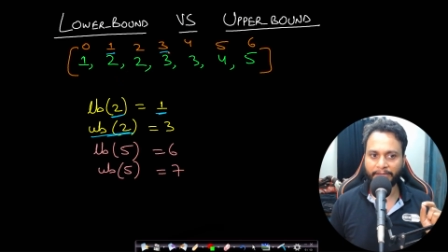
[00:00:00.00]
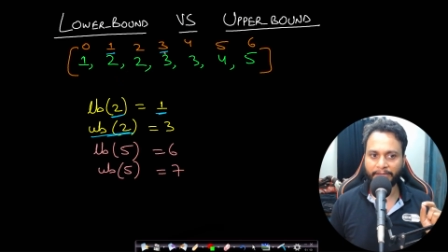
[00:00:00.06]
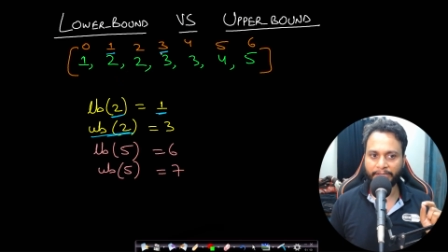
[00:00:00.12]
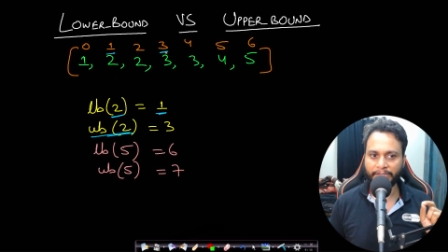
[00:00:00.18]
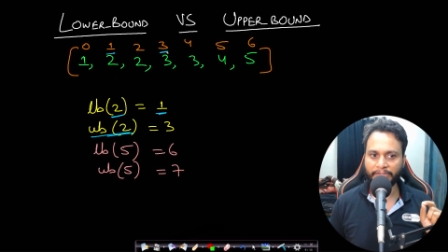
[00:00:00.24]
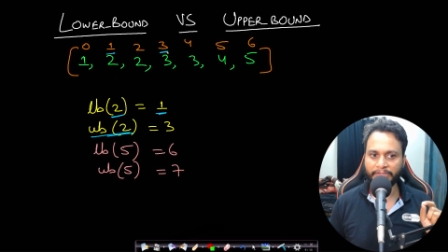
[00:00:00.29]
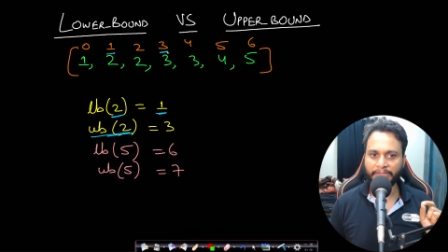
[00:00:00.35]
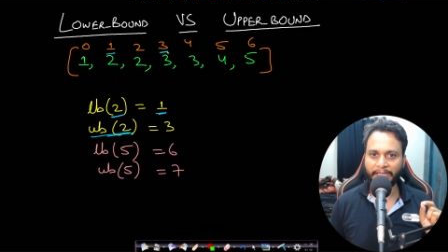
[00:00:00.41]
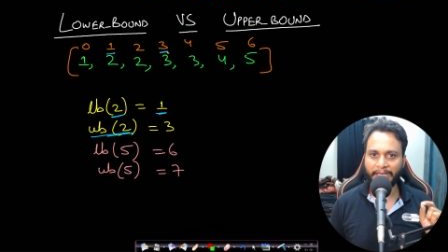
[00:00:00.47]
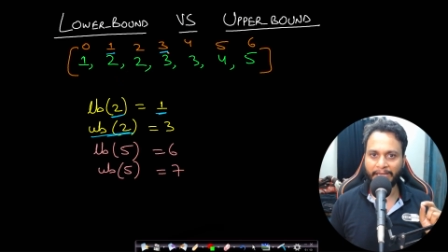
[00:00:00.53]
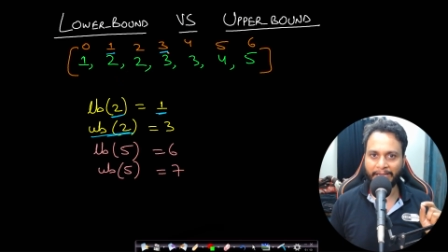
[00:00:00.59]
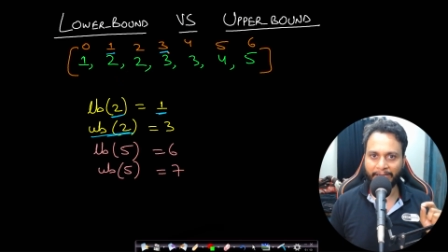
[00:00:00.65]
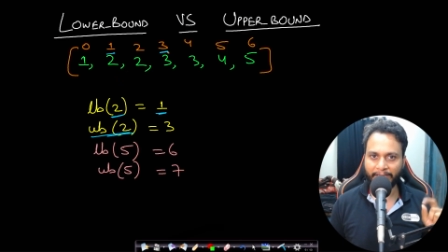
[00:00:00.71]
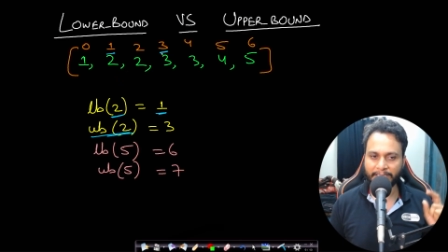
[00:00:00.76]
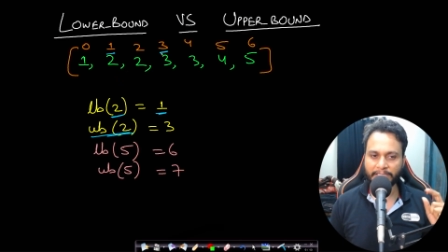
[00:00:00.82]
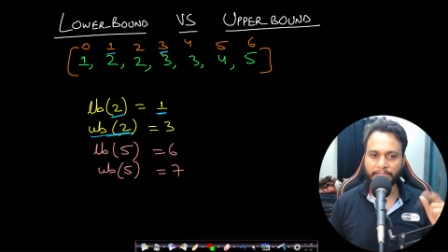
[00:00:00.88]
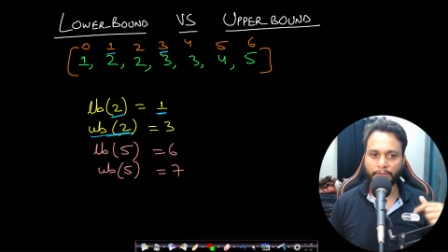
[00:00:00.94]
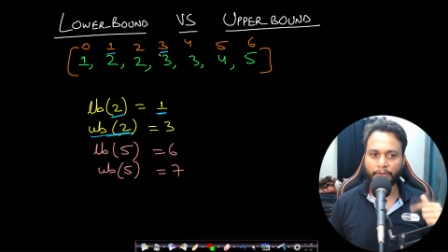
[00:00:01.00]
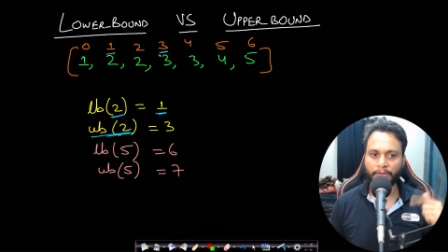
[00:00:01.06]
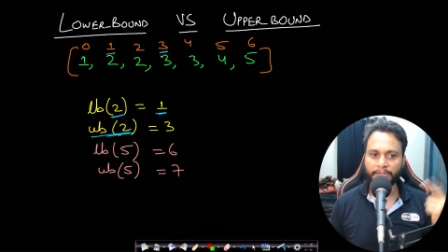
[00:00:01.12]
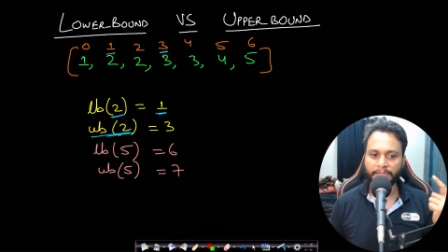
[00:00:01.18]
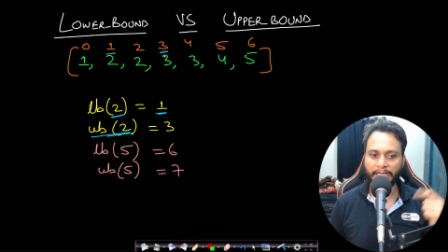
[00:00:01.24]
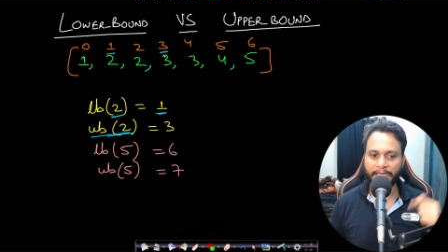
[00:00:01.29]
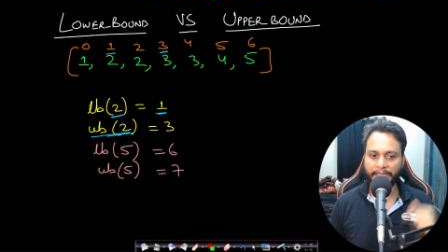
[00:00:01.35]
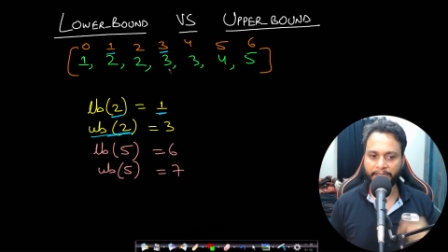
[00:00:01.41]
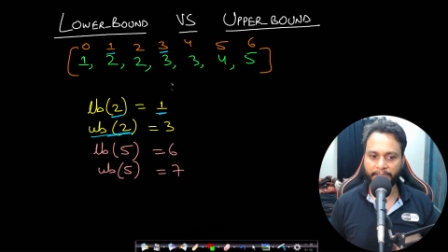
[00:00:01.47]
return the index or
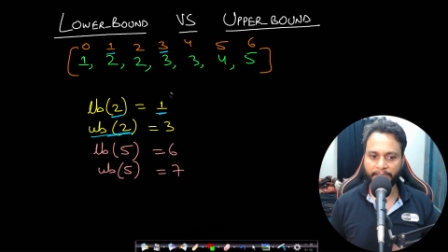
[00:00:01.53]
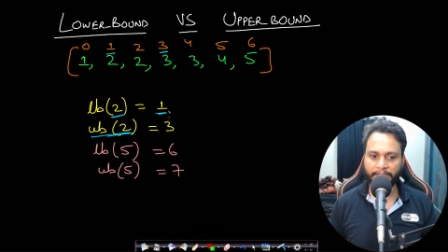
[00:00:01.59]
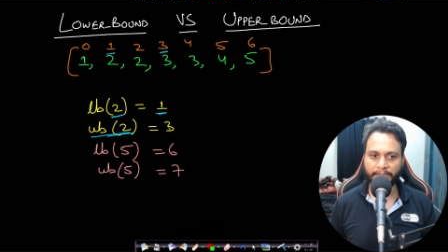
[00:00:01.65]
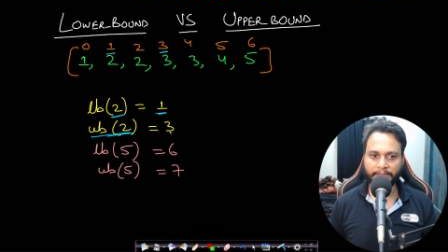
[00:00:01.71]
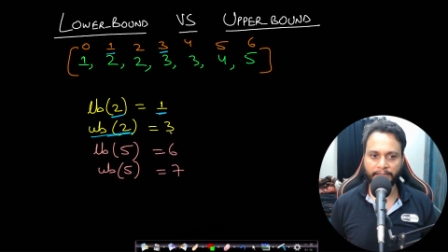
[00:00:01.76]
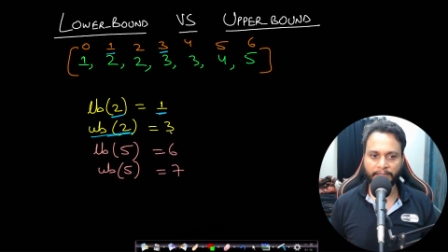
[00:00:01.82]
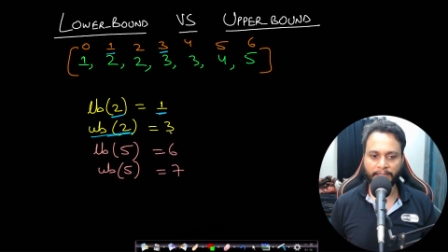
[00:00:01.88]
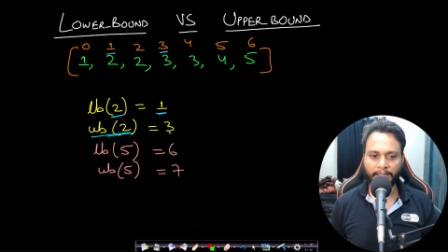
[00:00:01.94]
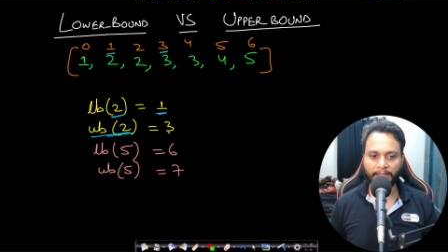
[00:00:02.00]
the iterator